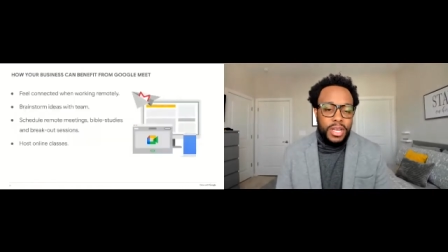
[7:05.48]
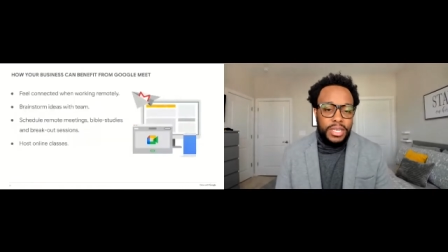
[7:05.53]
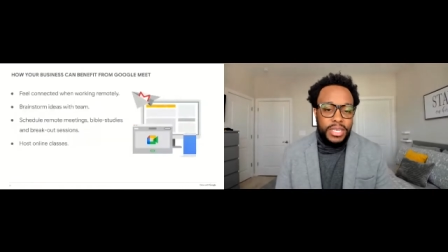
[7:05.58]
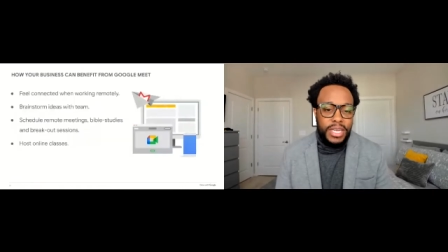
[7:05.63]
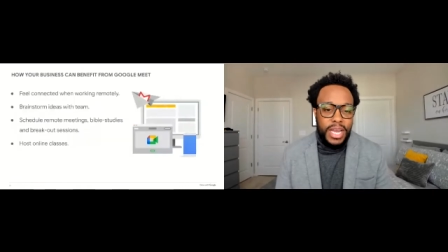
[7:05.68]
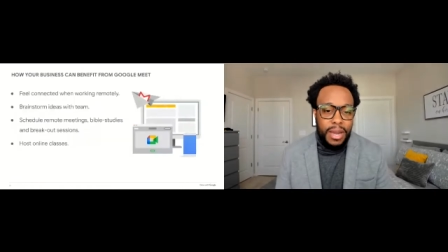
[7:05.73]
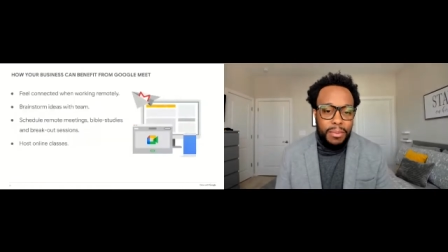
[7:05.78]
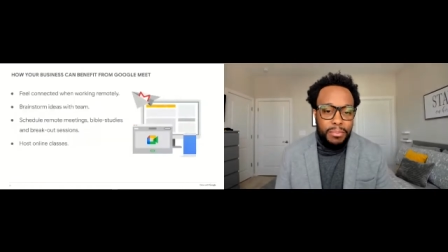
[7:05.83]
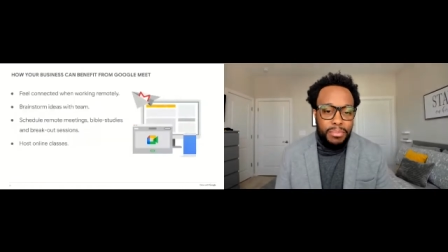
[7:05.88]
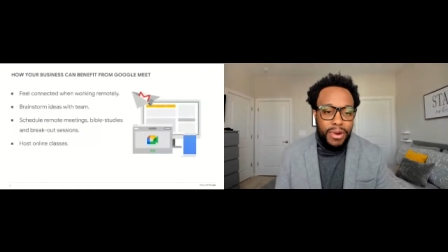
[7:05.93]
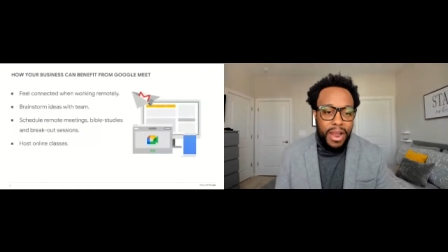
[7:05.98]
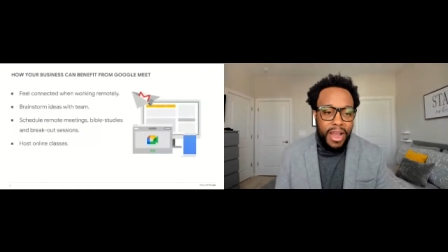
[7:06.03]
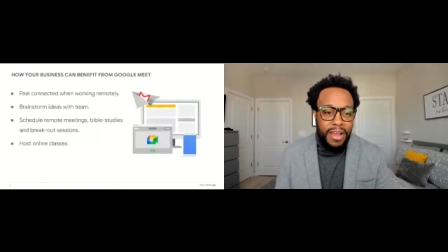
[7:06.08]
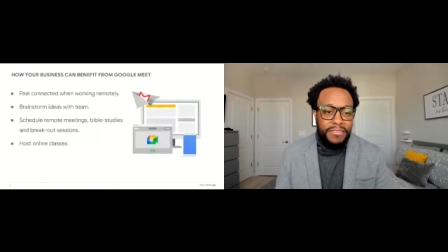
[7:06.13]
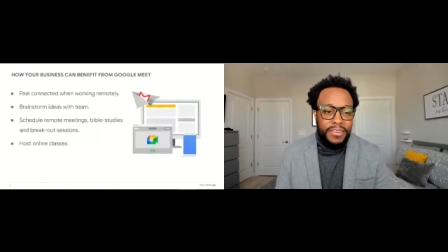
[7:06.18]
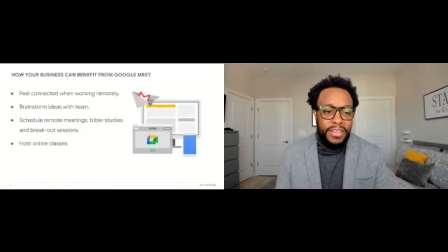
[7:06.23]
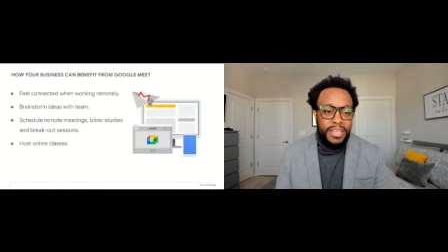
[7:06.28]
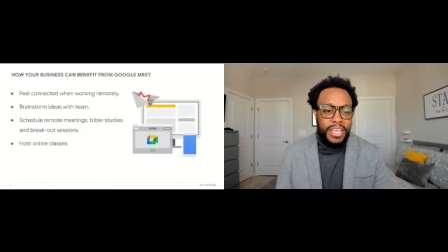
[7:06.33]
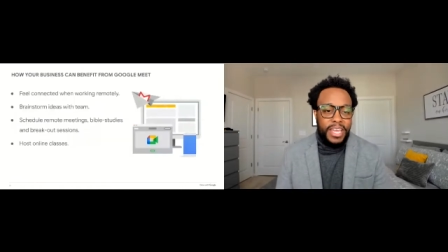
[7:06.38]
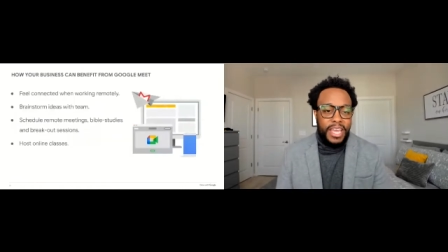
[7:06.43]

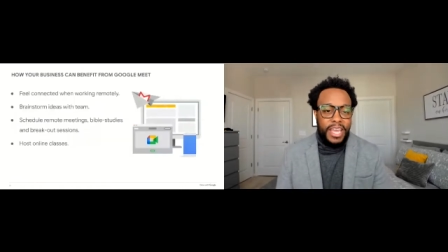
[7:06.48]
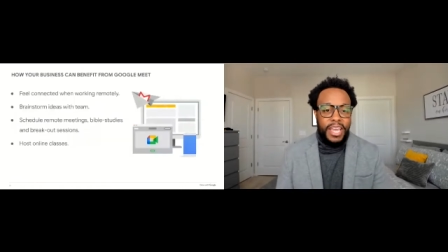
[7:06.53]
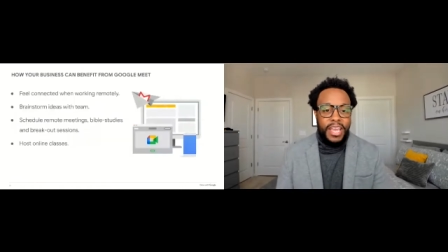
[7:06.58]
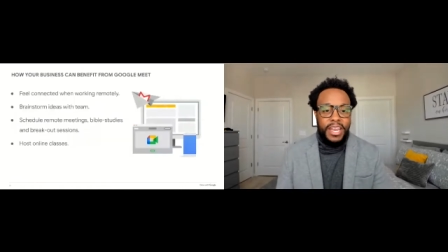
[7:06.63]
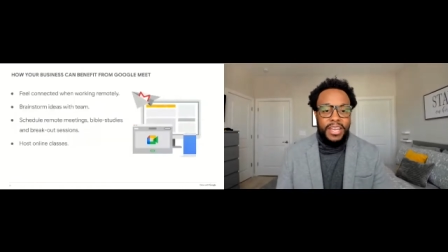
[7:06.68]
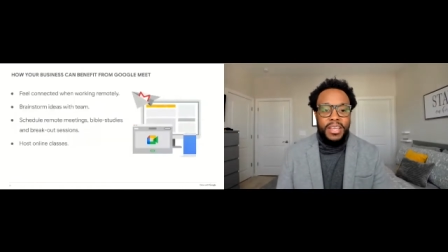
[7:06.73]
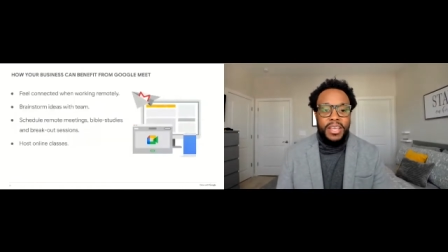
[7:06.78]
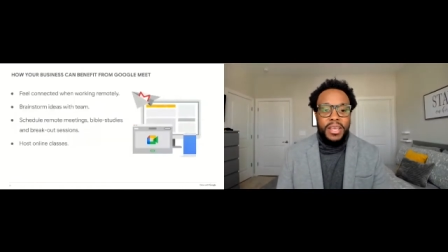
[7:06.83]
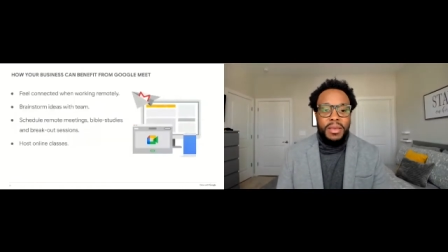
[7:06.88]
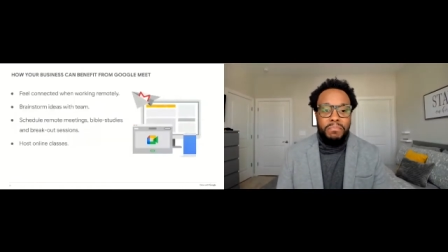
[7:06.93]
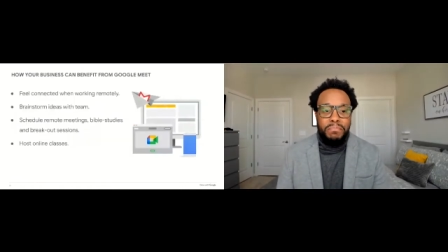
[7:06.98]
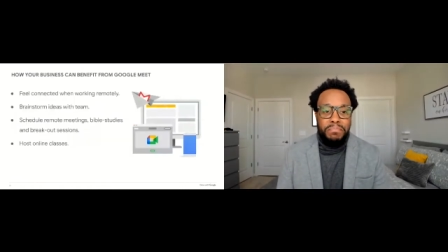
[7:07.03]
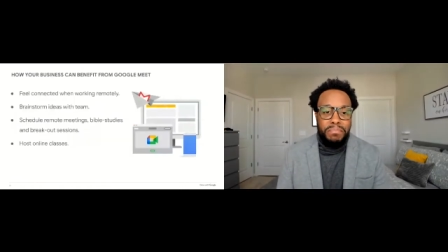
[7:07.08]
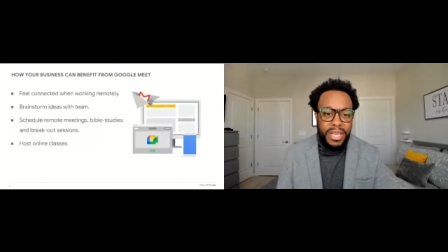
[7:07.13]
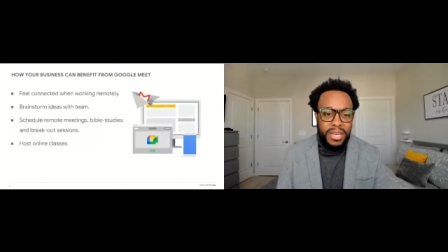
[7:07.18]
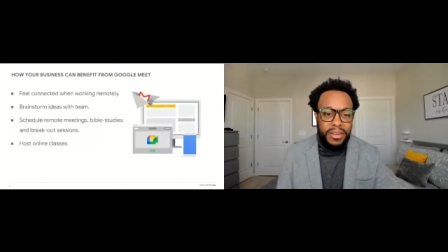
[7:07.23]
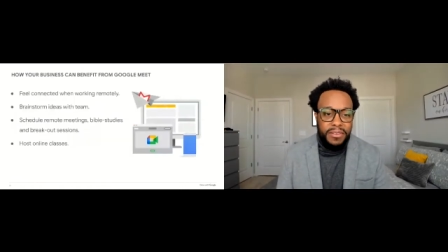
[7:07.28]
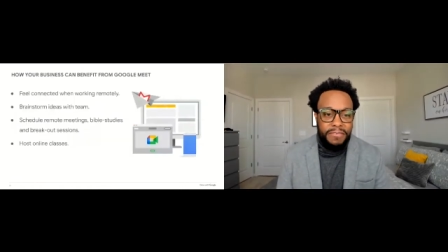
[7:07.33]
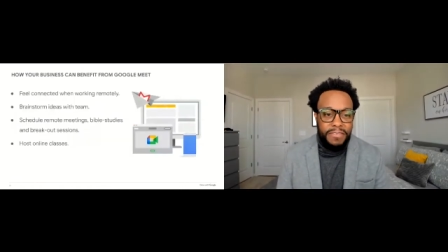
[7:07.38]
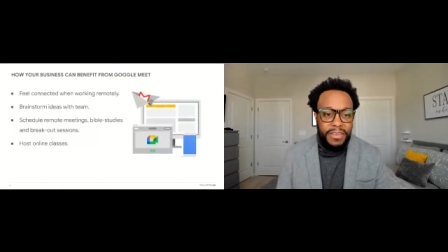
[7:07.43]
nonprofit can
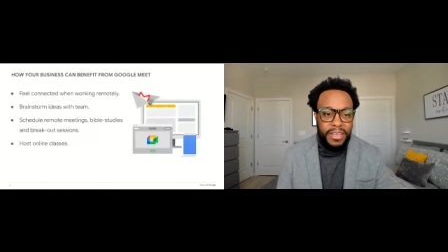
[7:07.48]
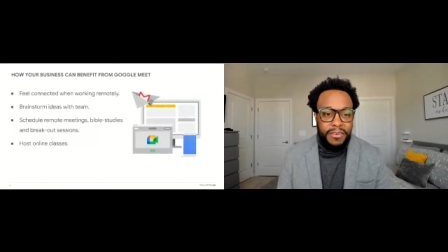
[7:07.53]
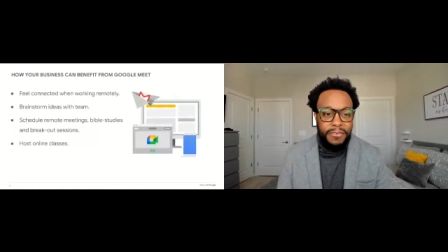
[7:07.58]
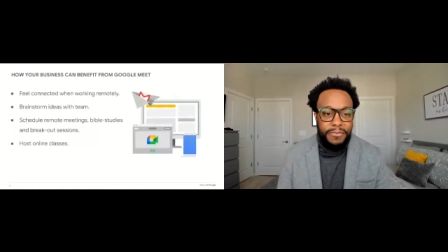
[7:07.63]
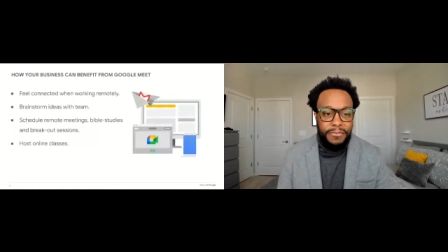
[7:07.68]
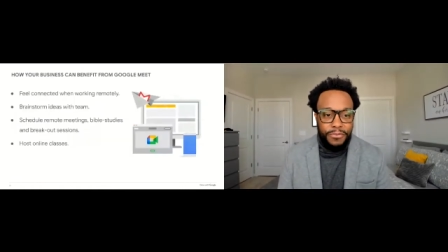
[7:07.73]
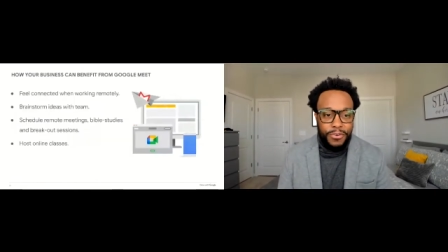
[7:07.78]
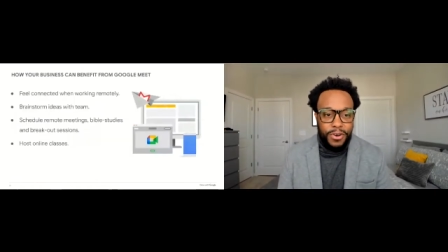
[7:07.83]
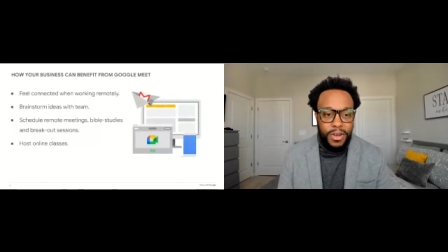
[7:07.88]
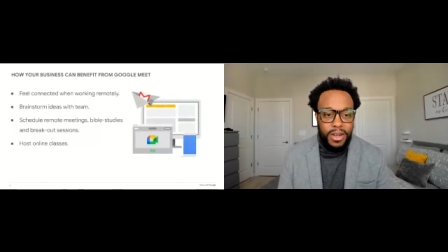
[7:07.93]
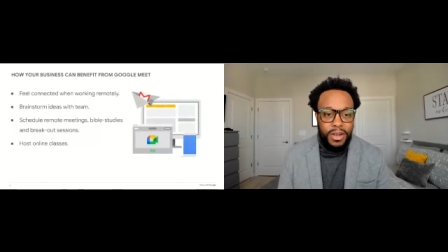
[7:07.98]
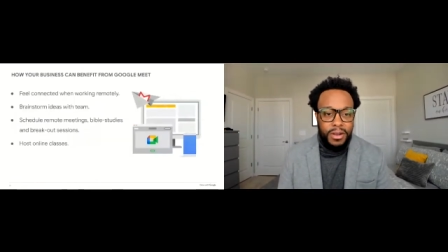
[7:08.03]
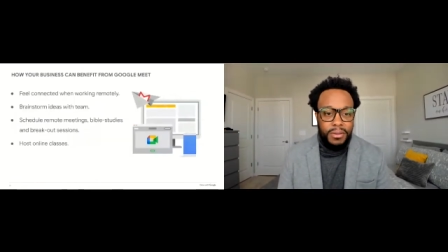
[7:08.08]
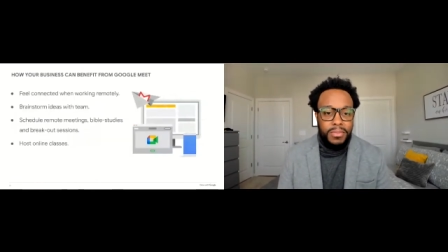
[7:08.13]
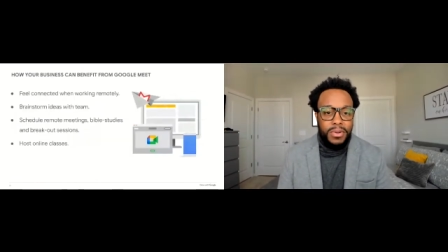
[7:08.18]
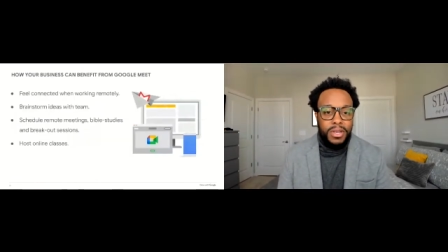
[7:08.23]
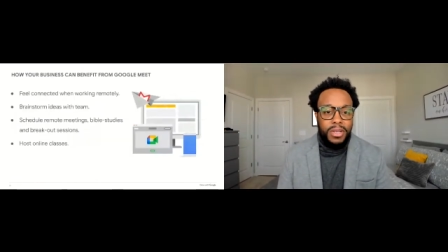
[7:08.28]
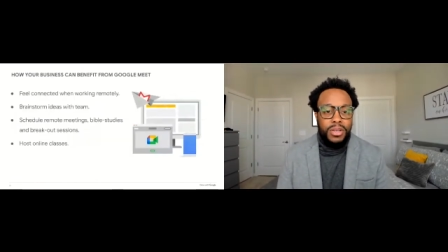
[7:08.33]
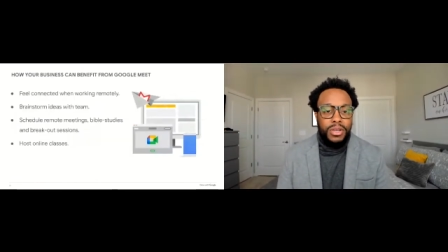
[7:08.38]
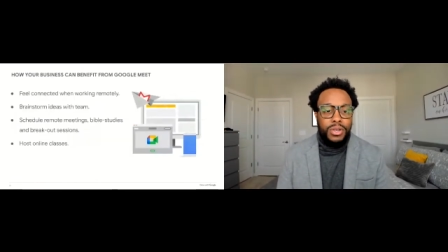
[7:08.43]
benefit
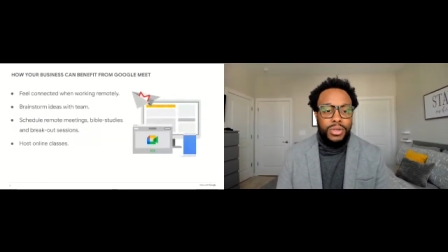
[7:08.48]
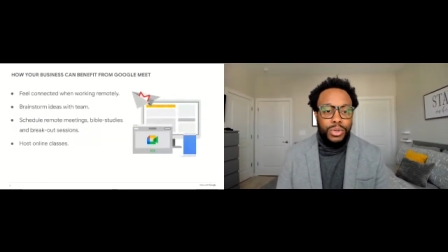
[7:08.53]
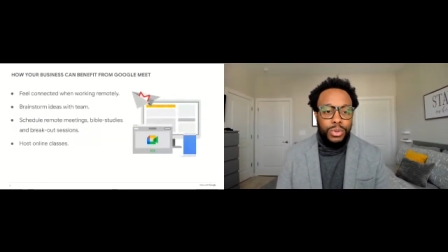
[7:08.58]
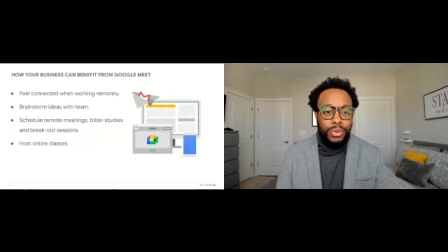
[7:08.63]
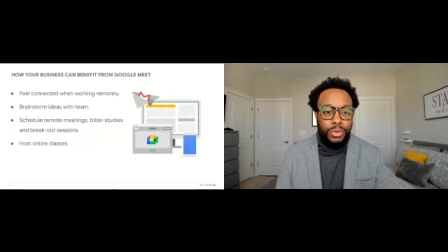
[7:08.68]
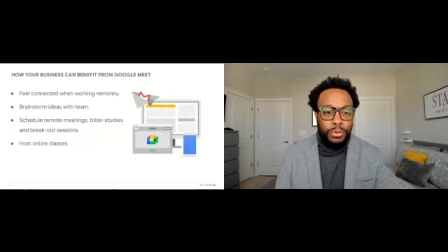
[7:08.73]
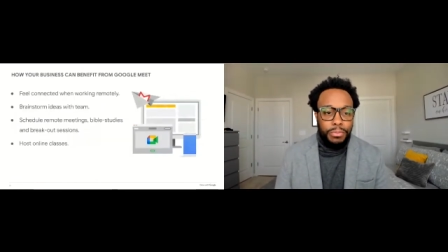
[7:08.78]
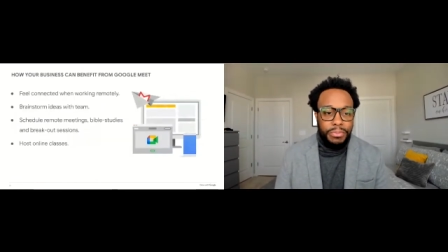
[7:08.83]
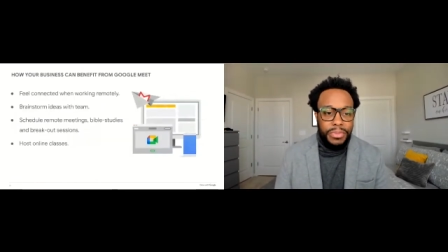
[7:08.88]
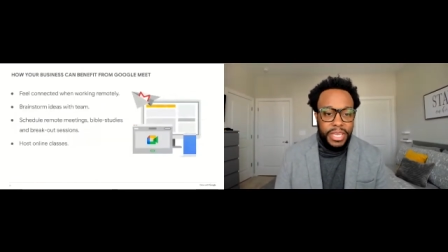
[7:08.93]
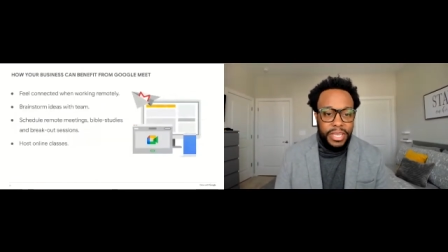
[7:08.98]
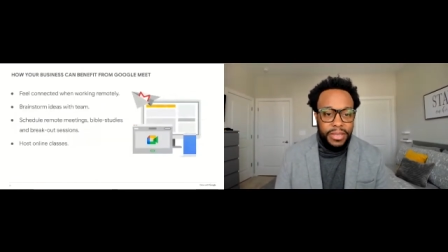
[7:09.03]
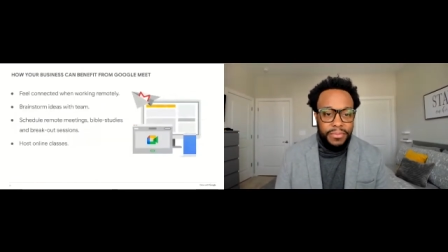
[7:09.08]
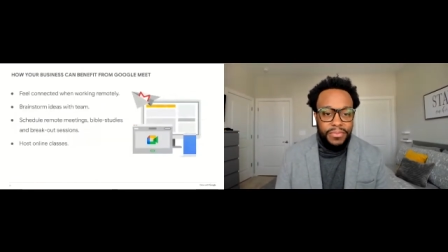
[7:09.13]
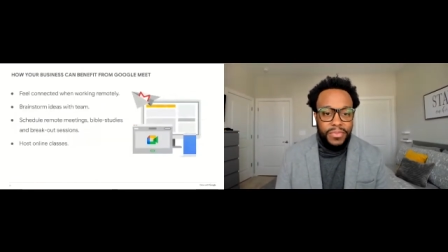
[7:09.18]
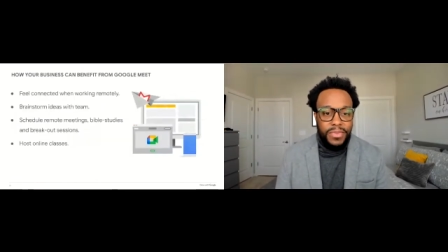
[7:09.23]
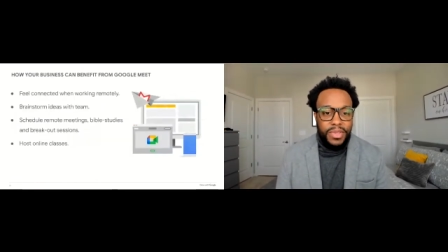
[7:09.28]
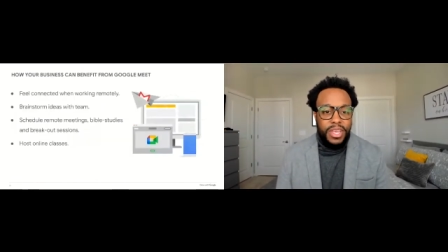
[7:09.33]
from Google Meet.